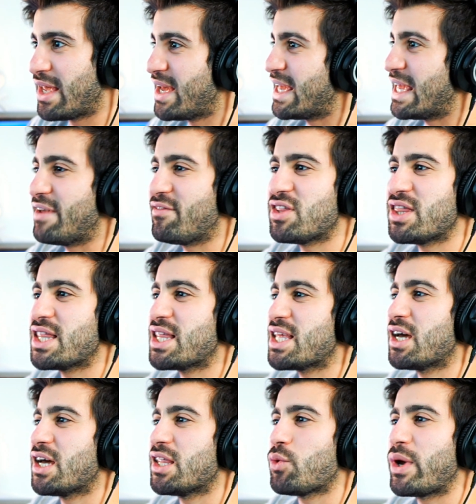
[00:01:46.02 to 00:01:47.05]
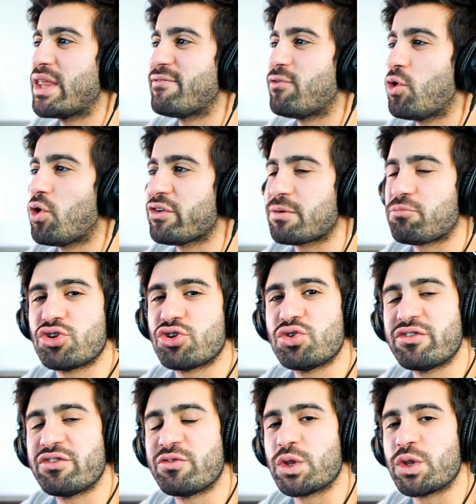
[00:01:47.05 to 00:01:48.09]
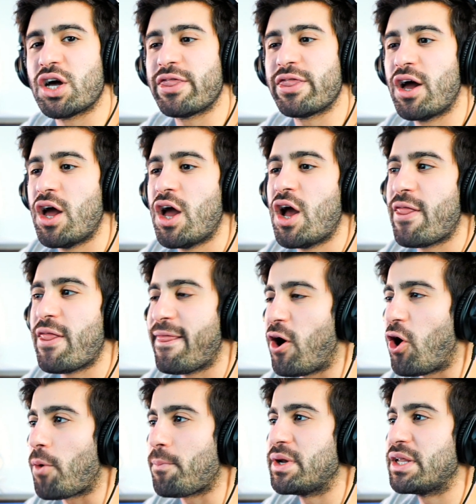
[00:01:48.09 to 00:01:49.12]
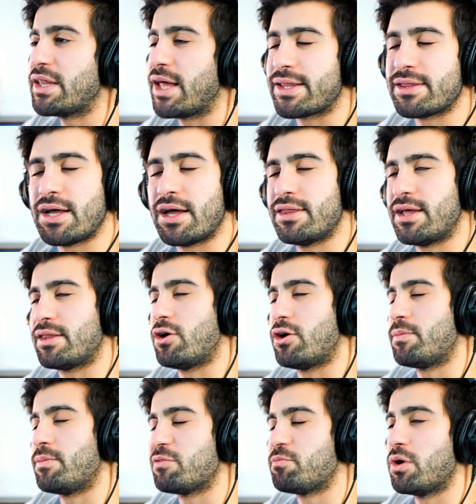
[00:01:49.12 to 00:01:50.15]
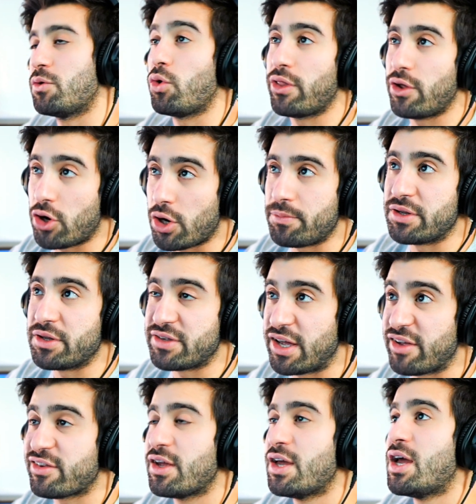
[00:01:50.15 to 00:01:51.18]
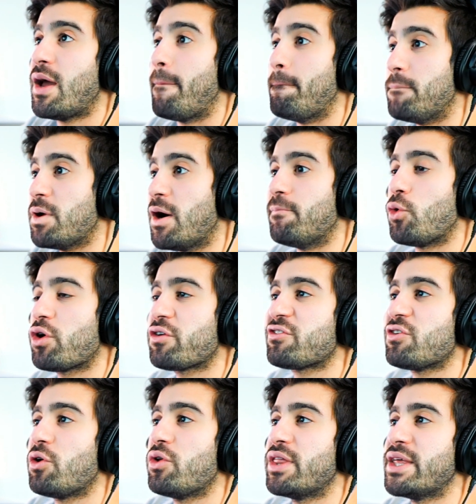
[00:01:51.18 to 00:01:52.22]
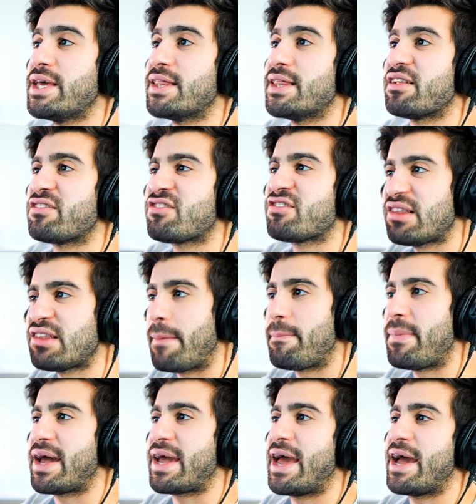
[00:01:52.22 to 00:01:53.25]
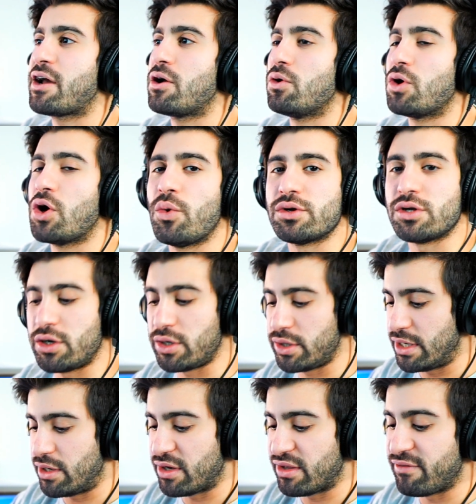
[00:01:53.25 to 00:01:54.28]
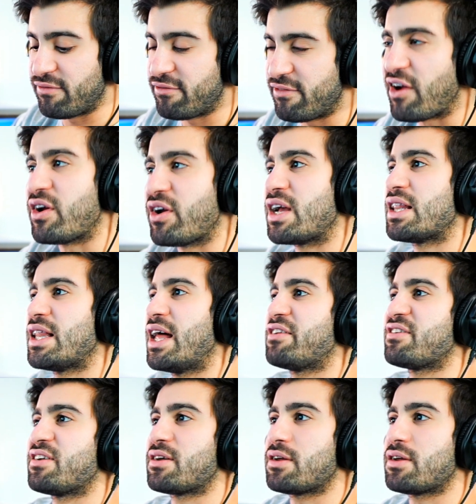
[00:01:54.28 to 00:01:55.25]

Even the uh, the way the vocals are produced with the the, the harmony, like not not the harmonies, but well the harmonies, yes, but more so the the slapback echo going on in there is very classic.